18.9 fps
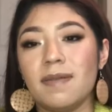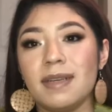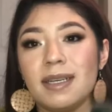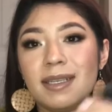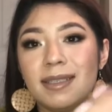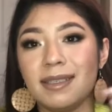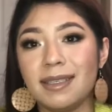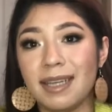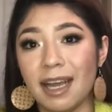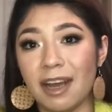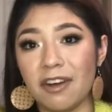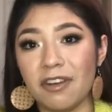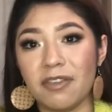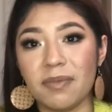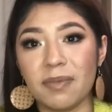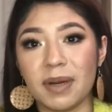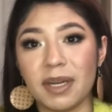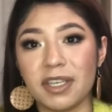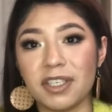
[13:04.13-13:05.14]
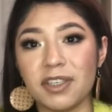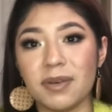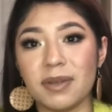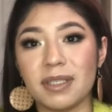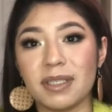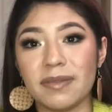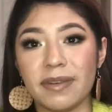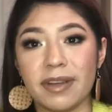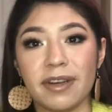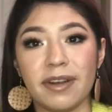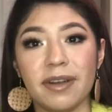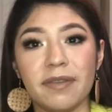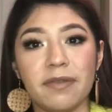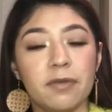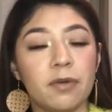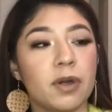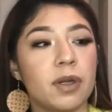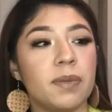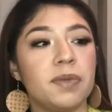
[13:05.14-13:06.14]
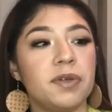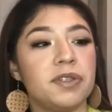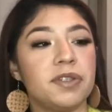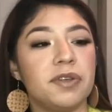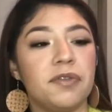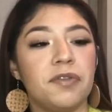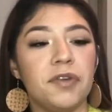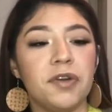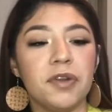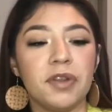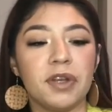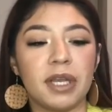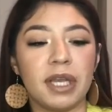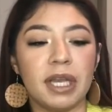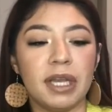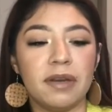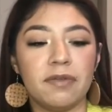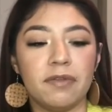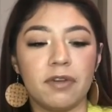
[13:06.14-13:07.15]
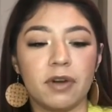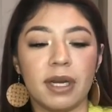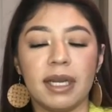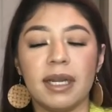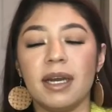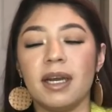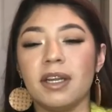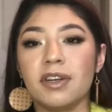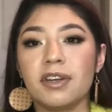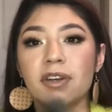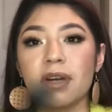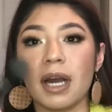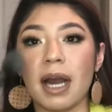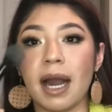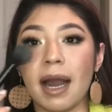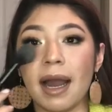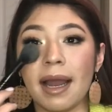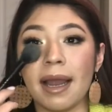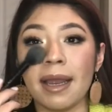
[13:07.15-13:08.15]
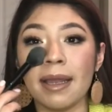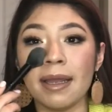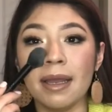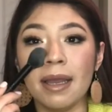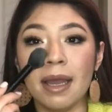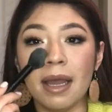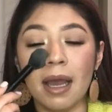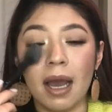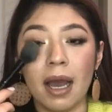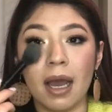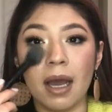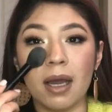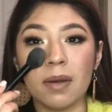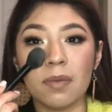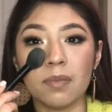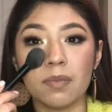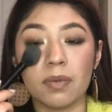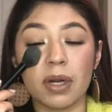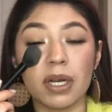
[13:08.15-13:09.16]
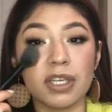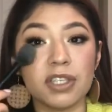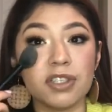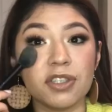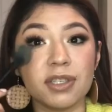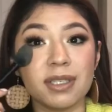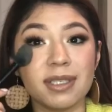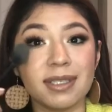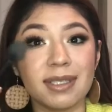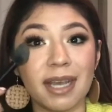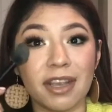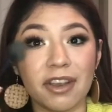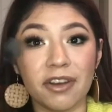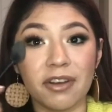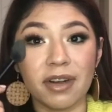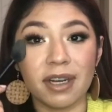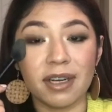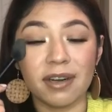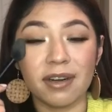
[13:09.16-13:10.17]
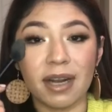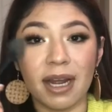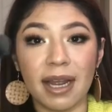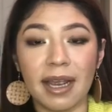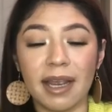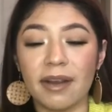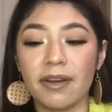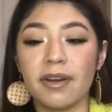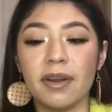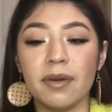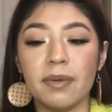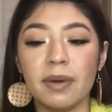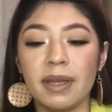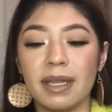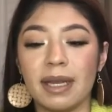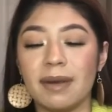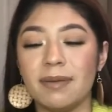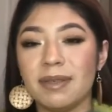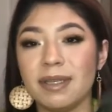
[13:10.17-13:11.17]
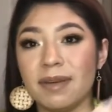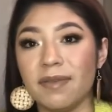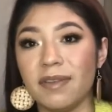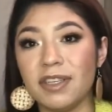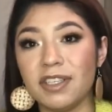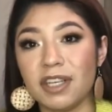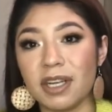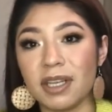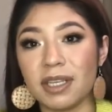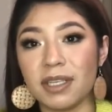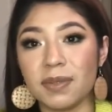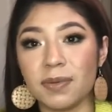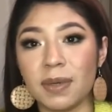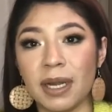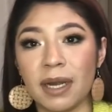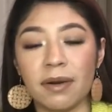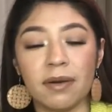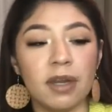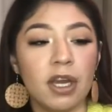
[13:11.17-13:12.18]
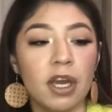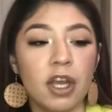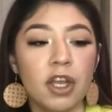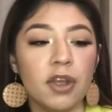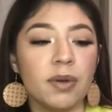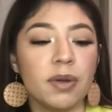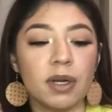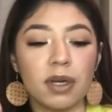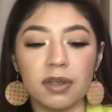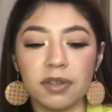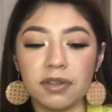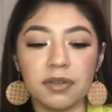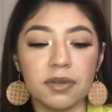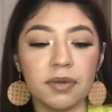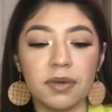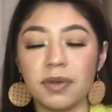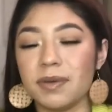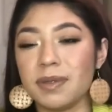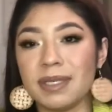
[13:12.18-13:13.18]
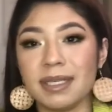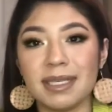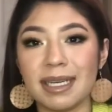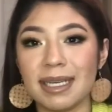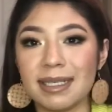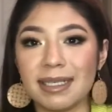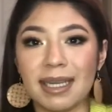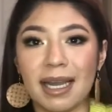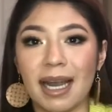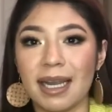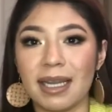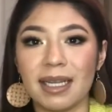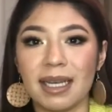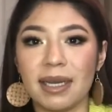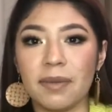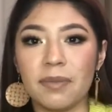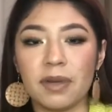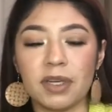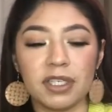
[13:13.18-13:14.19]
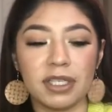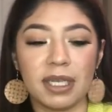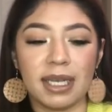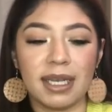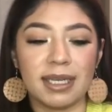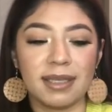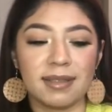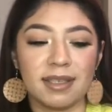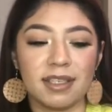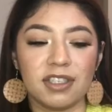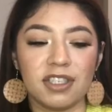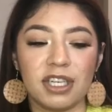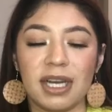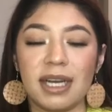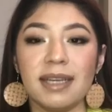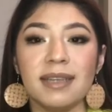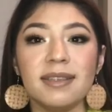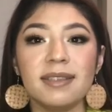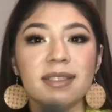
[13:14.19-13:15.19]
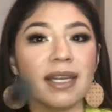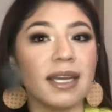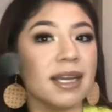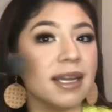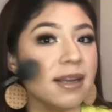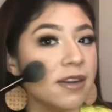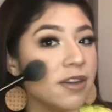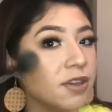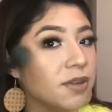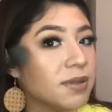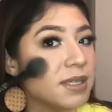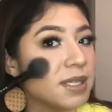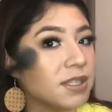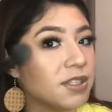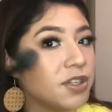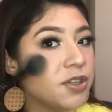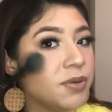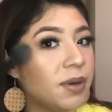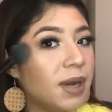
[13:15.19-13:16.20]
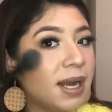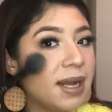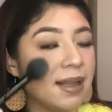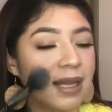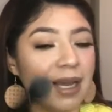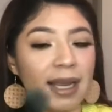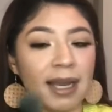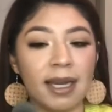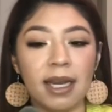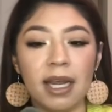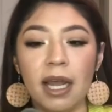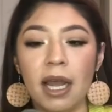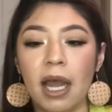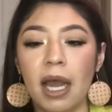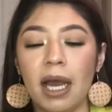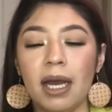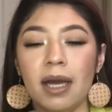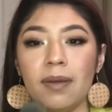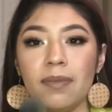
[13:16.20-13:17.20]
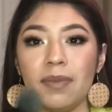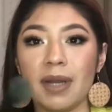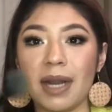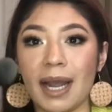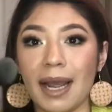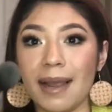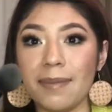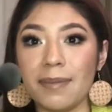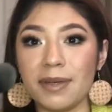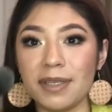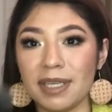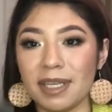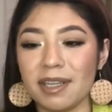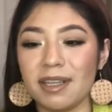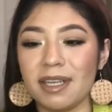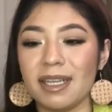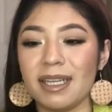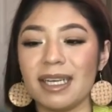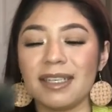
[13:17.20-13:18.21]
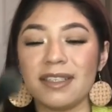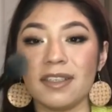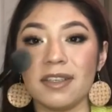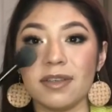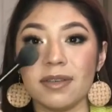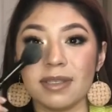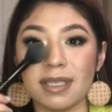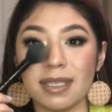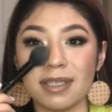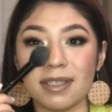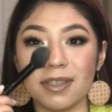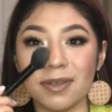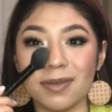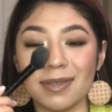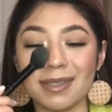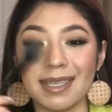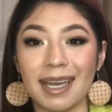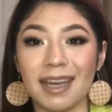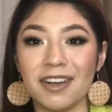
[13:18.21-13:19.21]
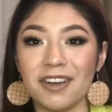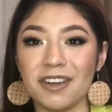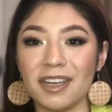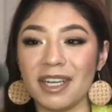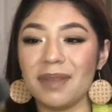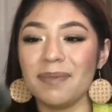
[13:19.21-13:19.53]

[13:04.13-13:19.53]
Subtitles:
It's an e.l.f. brush, so it's very affordable. So if you're looking for an under eye brush to set your under eye area with, I would definitely check this one out. You could also use this as a highlighting brush like it suggests and use it to highlight, but I particularly like to use this to set underneath my